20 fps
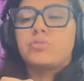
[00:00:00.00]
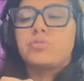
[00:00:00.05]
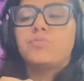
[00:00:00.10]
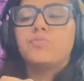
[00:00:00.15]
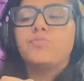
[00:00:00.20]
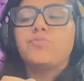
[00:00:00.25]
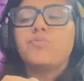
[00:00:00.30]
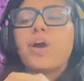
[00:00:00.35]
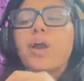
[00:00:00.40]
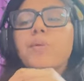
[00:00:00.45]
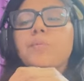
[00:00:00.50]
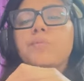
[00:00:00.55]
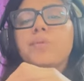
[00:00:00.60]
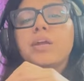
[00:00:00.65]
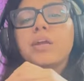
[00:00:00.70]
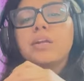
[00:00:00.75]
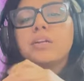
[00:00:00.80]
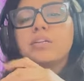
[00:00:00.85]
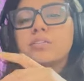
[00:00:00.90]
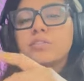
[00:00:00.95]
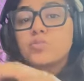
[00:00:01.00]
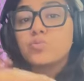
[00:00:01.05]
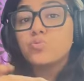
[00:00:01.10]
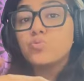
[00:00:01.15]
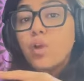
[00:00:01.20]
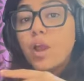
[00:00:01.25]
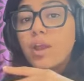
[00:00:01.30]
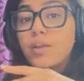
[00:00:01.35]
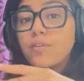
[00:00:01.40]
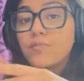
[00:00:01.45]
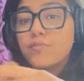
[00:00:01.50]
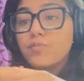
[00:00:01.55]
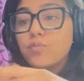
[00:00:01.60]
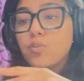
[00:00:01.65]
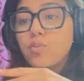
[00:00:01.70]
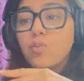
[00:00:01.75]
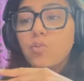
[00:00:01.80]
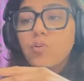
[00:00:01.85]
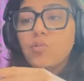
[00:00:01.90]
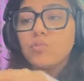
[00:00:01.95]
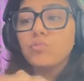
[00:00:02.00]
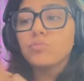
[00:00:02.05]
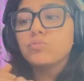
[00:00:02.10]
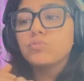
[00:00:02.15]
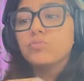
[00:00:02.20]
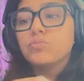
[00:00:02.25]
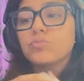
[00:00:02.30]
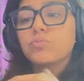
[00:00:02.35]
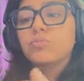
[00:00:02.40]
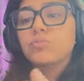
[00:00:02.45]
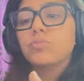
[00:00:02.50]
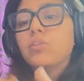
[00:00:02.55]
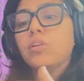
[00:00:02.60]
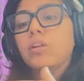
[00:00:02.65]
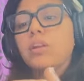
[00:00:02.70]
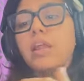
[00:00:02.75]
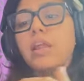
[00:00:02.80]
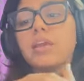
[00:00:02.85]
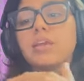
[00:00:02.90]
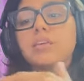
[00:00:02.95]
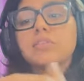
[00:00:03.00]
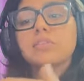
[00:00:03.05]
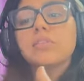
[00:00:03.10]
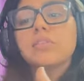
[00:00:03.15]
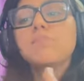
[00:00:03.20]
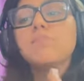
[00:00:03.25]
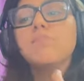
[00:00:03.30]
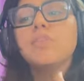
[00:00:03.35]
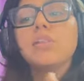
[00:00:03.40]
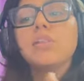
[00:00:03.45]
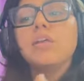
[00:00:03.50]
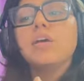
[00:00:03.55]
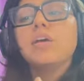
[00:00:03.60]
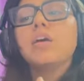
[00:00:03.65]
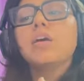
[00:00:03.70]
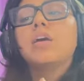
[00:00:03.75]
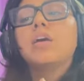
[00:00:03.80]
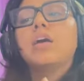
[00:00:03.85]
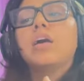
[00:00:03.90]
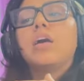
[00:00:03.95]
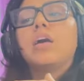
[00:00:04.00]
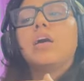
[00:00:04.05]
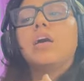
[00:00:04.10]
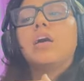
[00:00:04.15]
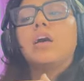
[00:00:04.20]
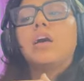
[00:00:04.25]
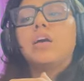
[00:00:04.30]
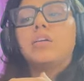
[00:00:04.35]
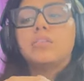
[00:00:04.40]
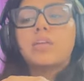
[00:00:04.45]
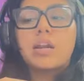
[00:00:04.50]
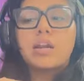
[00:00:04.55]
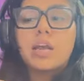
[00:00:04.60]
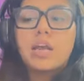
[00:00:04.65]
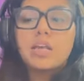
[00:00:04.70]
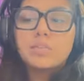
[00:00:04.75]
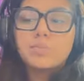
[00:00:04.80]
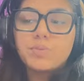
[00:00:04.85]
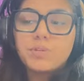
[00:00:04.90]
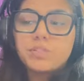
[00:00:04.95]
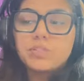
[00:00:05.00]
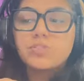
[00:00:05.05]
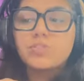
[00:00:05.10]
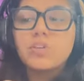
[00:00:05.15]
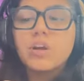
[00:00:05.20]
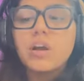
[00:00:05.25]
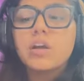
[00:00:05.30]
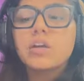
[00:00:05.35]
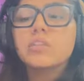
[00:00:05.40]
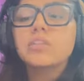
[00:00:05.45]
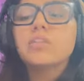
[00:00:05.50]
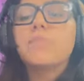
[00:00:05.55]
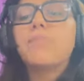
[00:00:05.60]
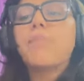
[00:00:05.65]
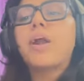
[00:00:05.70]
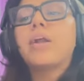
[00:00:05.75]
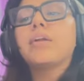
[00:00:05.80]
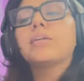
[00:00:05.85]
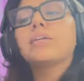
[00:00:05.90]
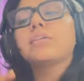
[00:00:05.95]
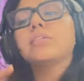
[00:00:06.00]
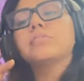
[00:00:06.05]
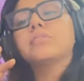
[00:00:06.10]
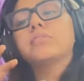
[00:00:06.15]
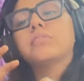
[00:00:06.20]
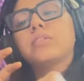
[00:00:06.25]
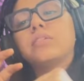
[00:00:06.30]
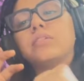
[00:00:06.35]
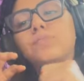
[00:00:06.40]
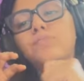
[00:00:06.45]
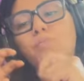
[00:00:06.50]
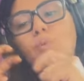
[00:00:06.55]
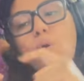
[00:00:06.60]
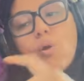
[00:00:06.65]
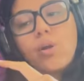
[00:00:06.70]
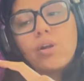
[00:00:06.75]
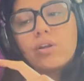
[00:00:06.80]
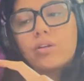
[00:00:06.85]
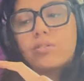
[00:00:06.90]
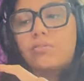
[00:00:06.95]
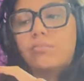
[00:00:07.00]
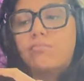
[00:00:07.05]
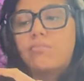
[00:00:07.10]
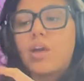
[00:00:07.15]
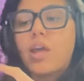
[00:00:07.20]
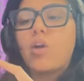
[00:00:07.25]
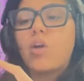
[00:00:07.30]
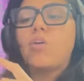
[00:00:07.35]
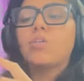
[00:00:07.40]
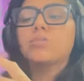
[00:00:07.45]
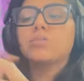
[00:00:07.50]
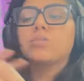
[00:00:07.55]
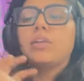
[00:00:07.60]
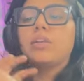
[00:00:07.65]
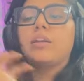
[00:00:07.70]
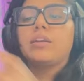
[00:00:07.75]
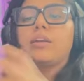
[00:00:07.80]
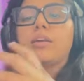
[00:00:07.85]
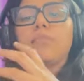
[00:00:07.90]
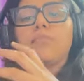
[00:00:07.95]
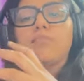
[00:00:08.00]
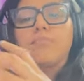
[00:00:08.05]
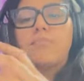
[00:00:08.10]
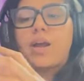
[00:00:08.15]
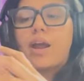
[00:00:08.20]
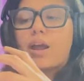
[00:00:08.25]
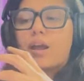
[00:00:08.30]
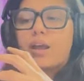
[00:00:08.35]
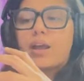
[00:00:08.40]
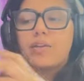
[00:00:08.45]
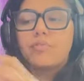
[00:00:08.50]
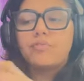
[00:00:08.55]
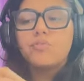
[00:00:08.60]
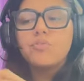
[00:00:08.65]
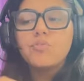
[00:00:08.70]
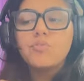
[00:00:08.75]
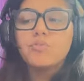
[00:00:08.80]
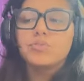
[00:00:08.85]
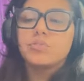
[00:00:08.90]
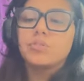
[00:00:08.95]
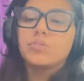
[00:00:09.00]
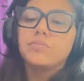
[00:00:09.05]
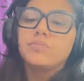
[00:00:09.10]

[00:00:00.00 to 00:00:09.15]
vibrates to and fro like a cymbal that has been struck, the particles respond by oscillating back and forth.